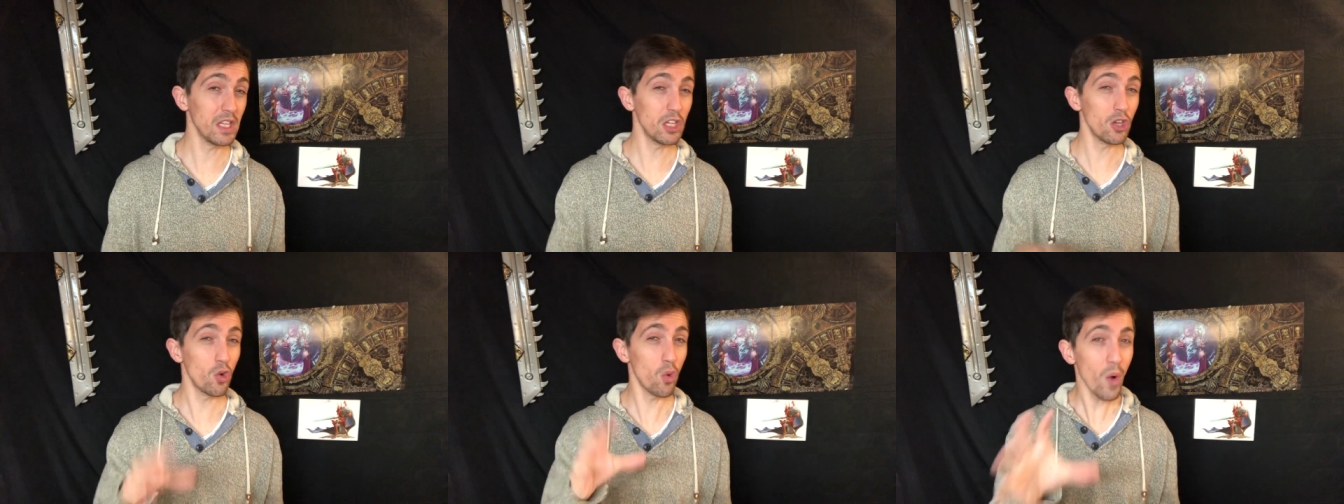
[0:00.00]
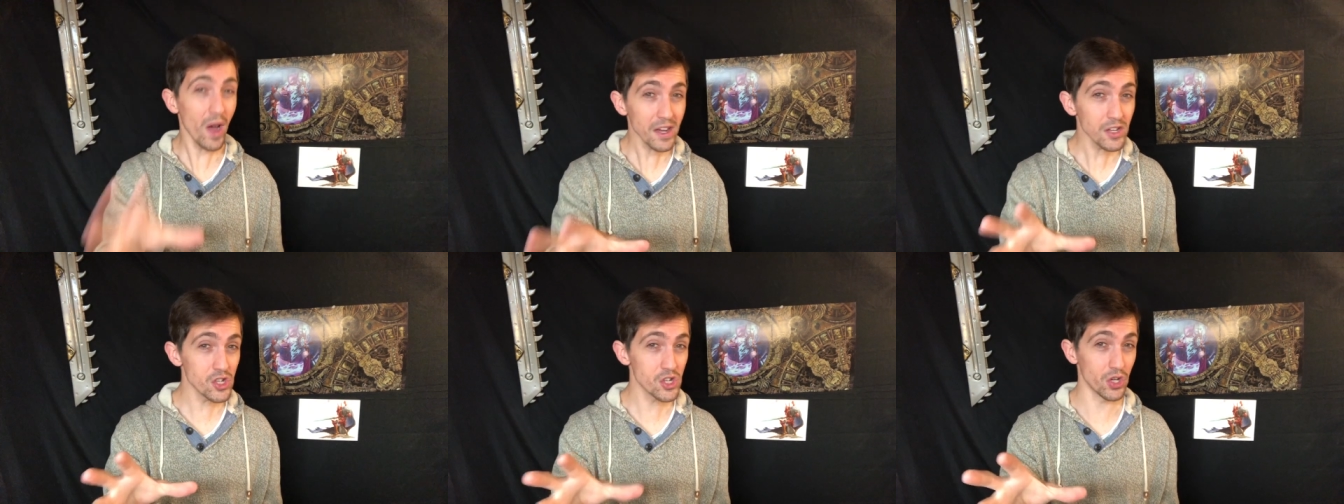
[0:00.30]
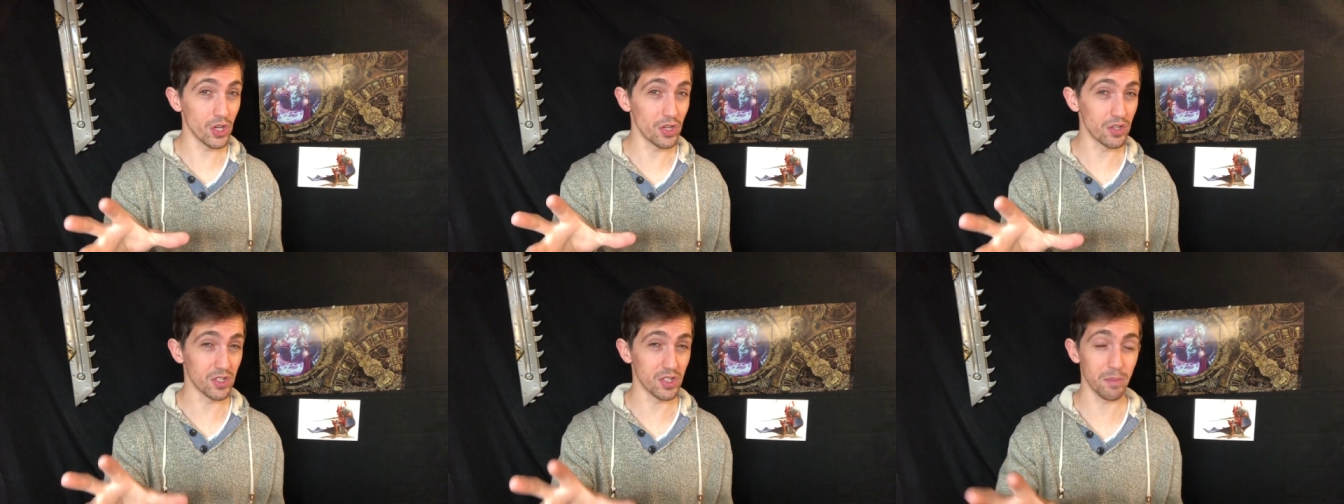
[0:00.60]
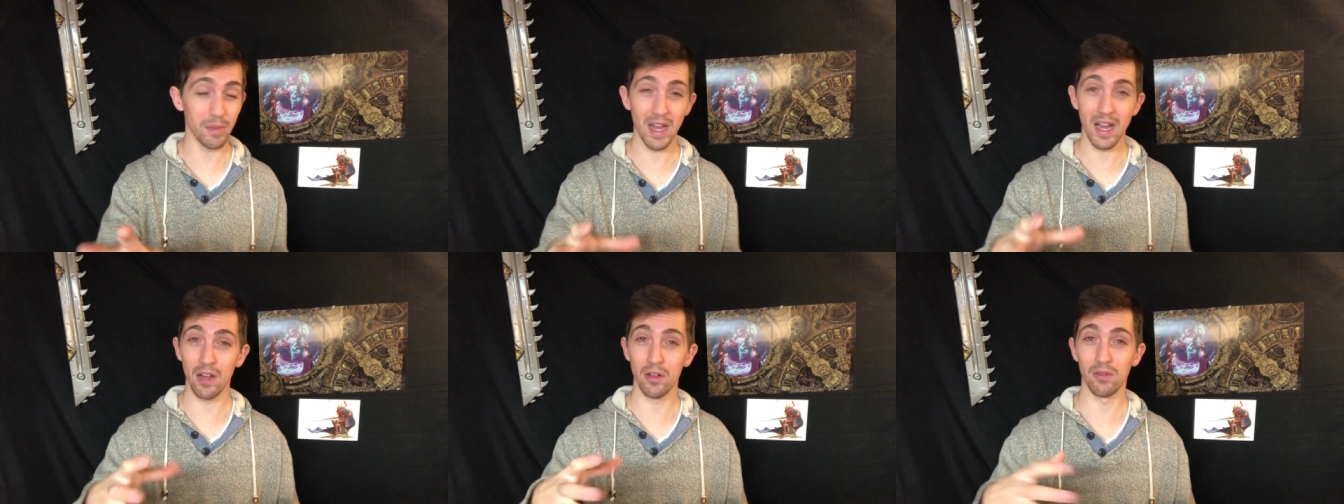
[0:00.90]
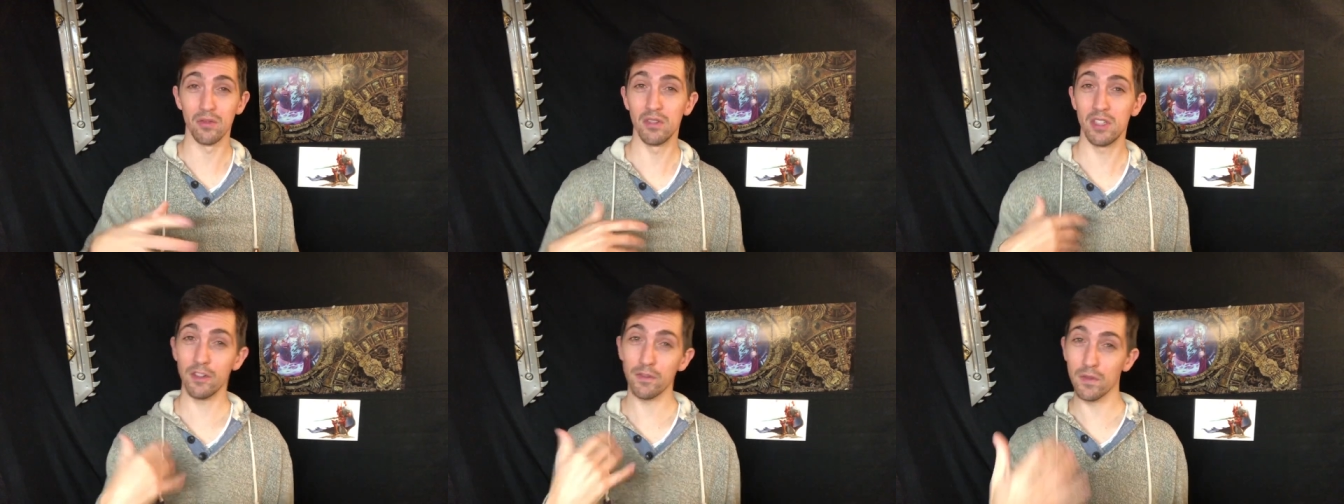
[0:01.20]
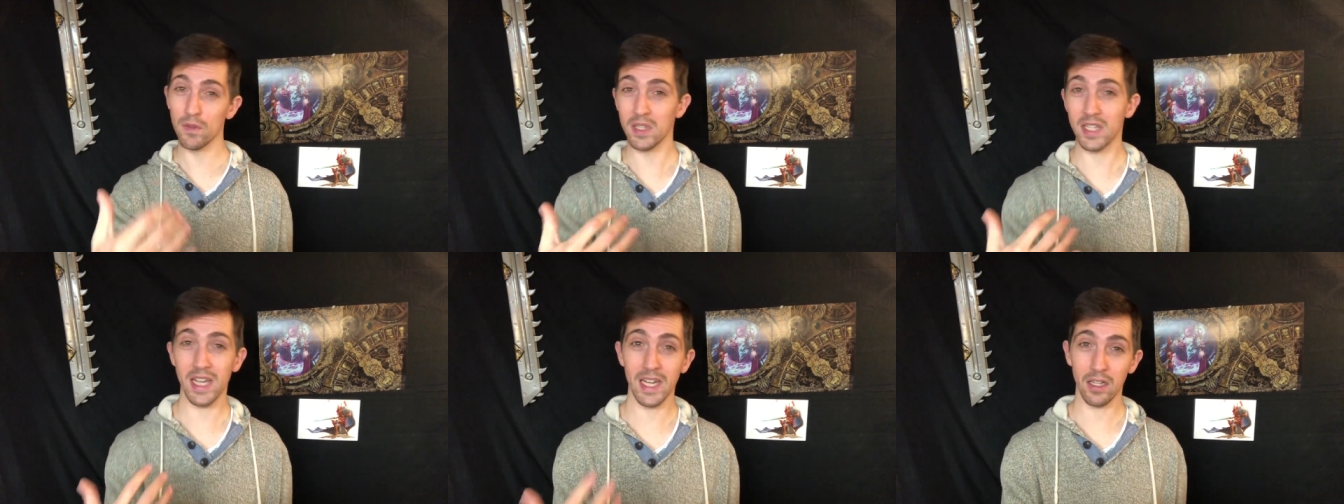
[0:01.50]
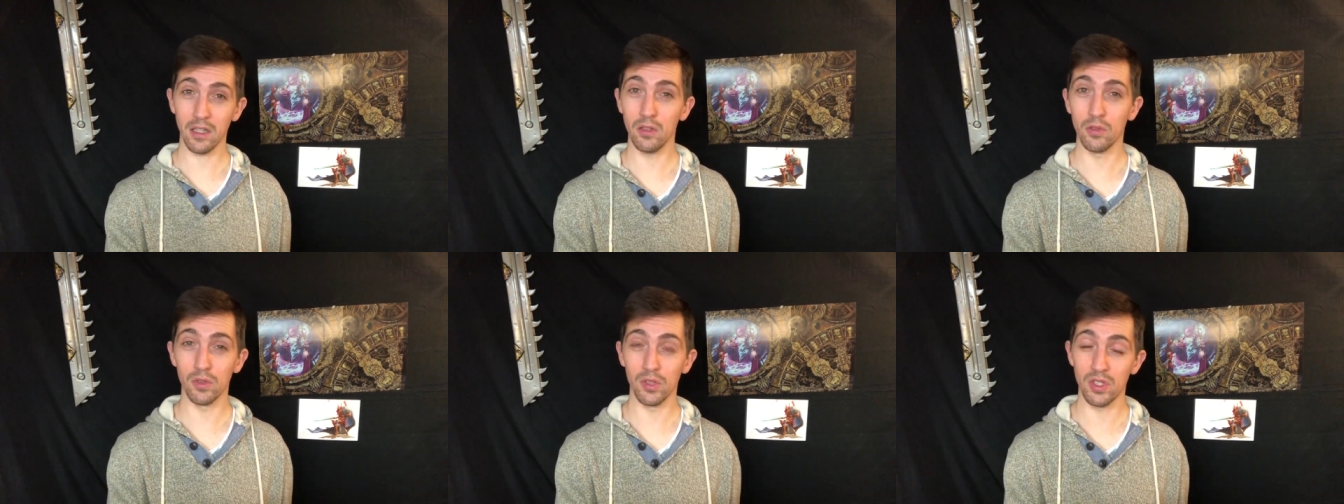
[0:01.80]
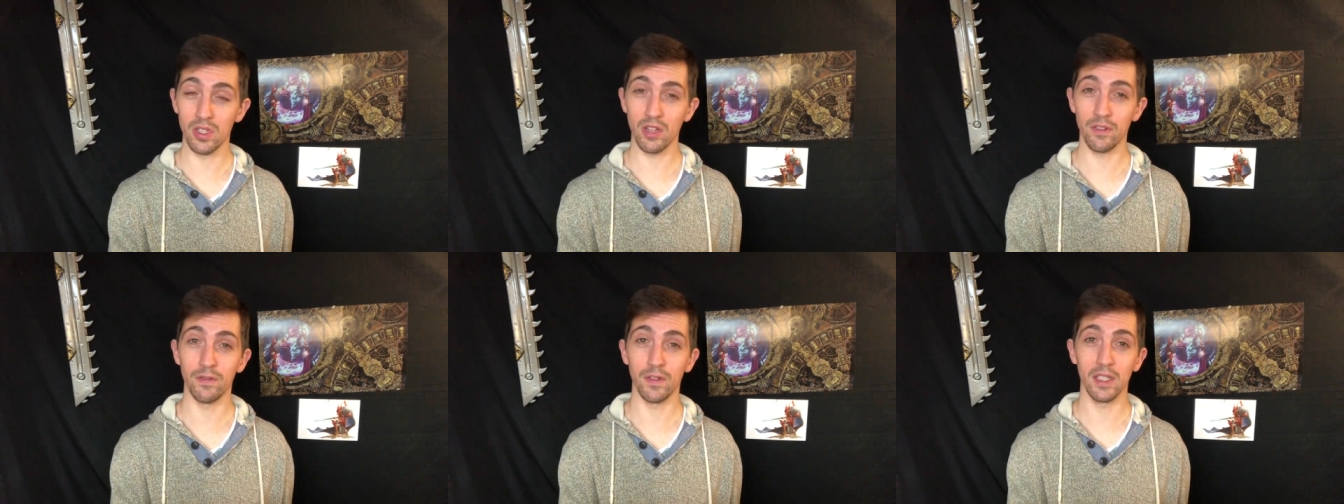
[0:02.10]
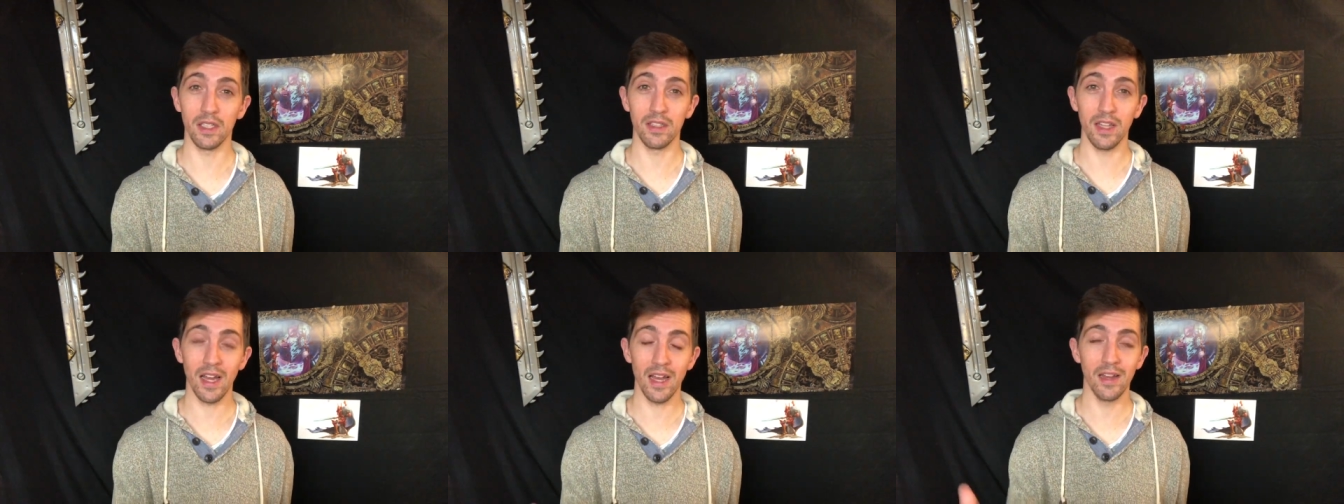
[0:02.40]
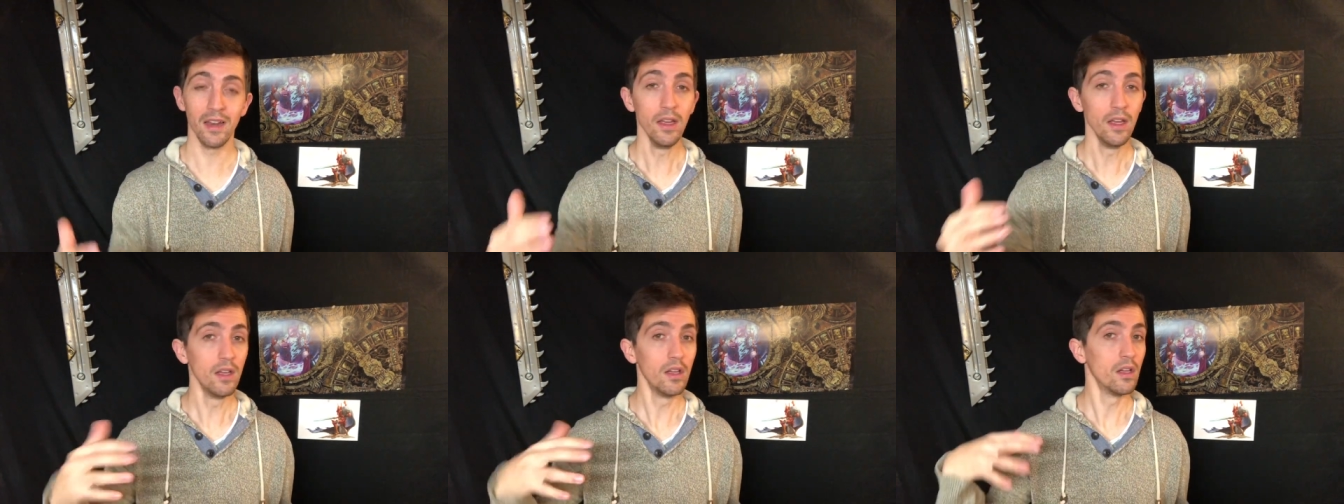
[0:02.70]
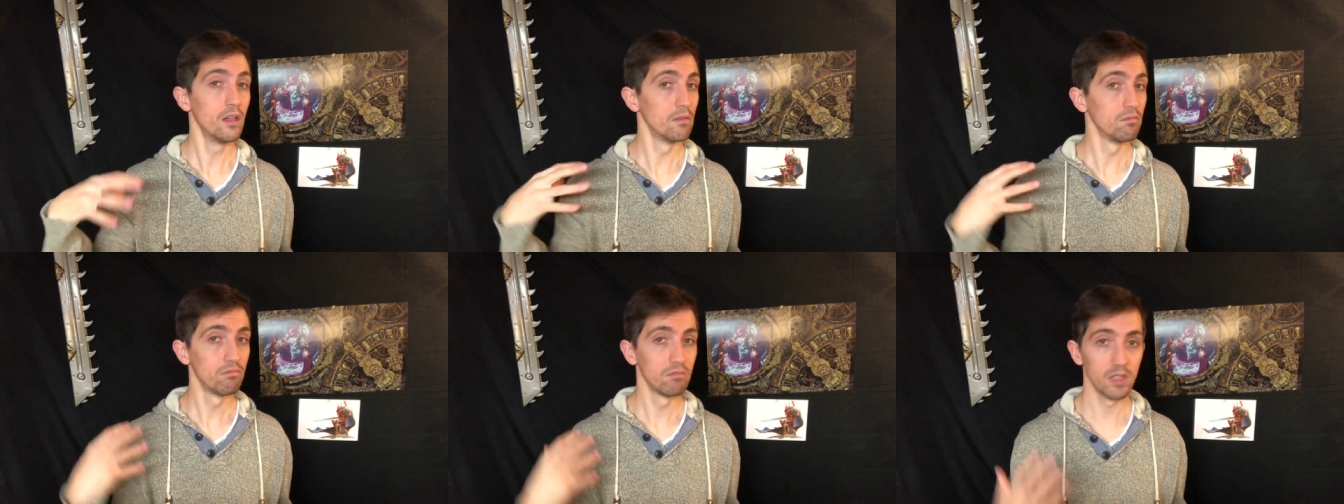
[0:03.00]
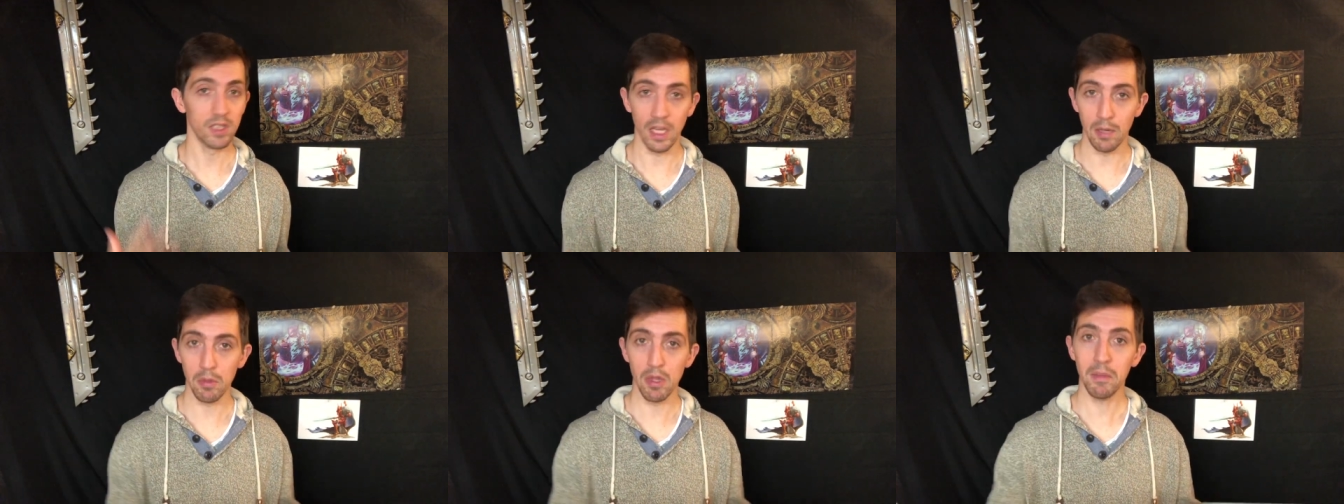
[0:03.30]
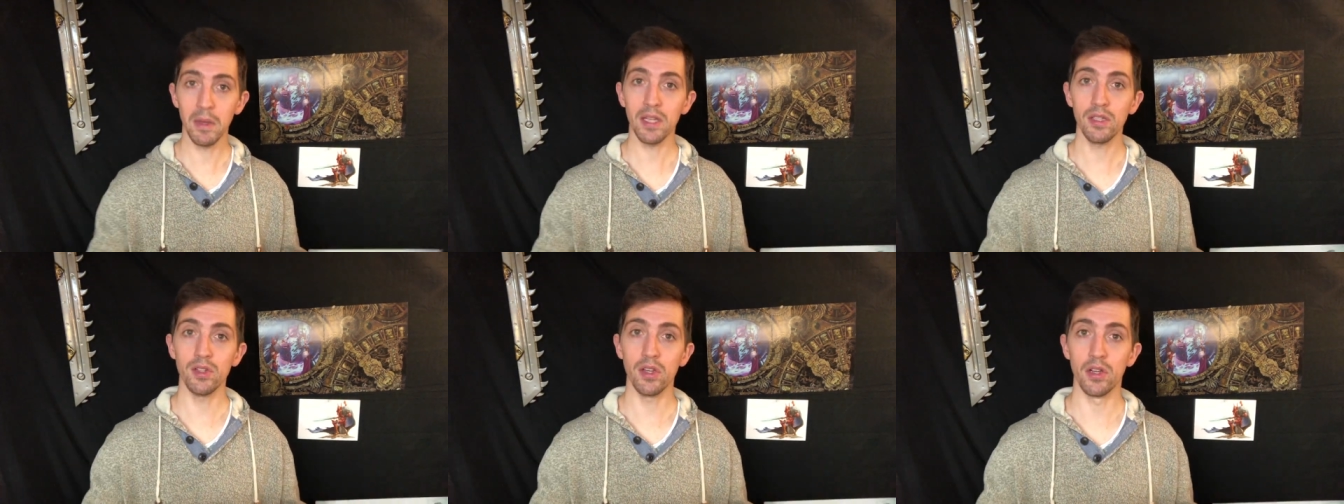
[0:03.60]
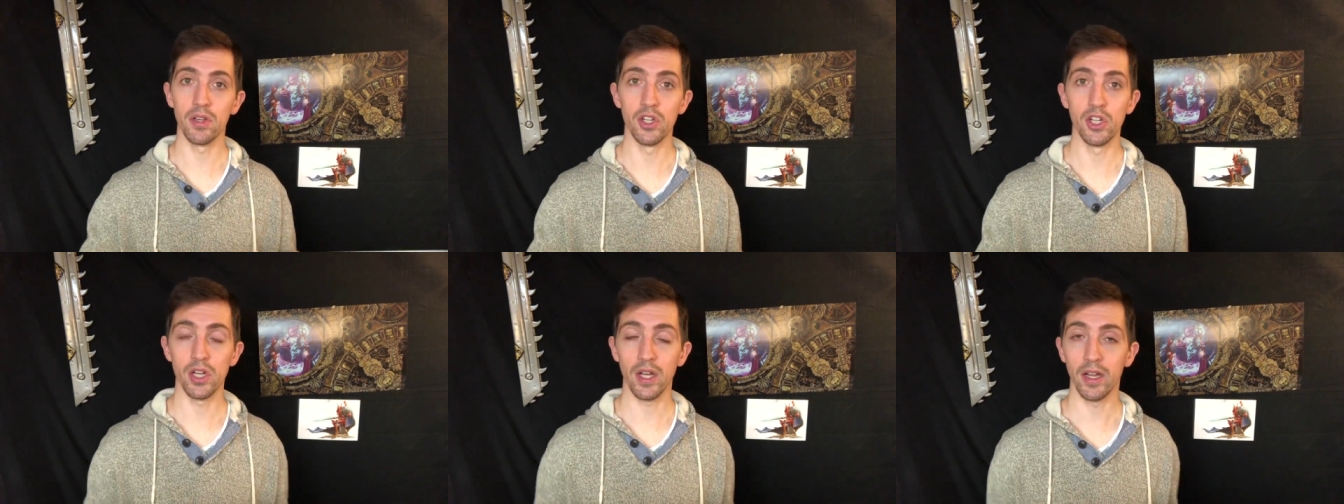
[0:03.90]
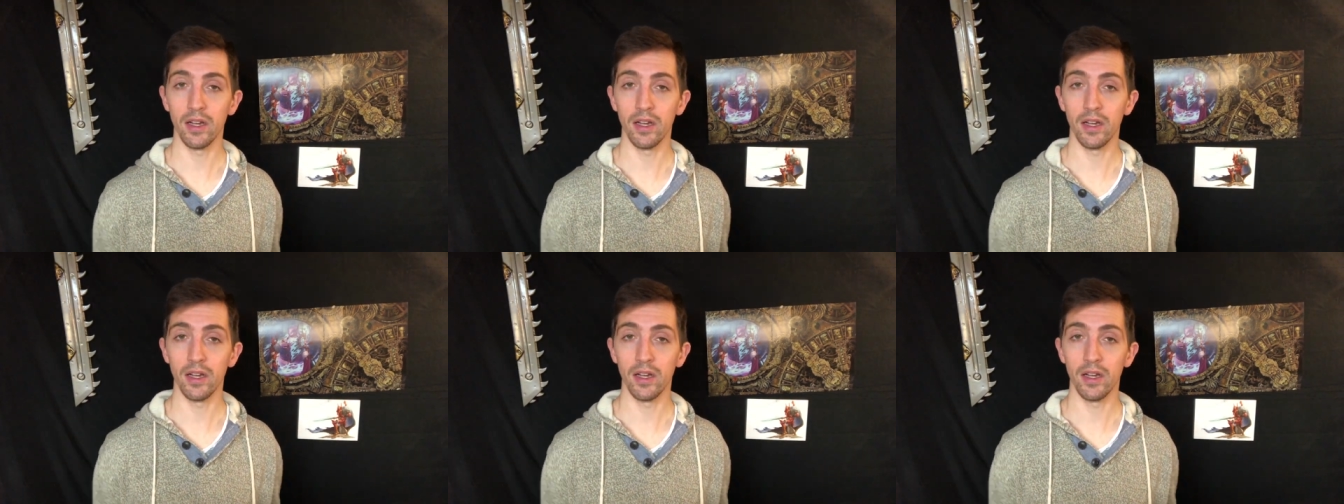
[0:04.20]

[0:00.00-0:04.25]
any questions about different tactical stuff like that, send me a message.